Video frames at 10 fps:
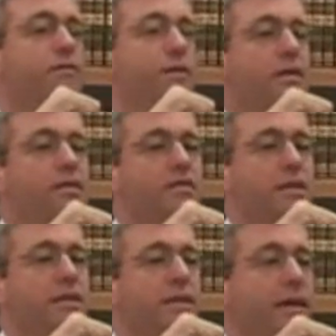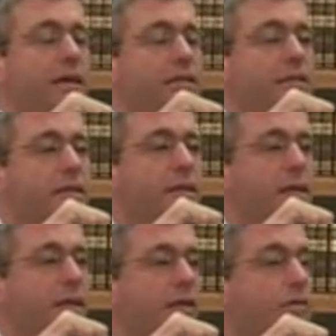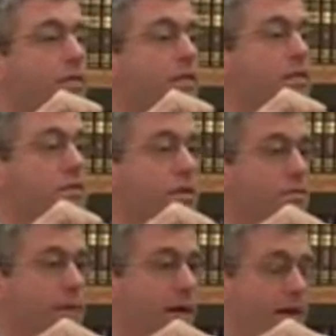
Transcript: there in philosophy class and I would get so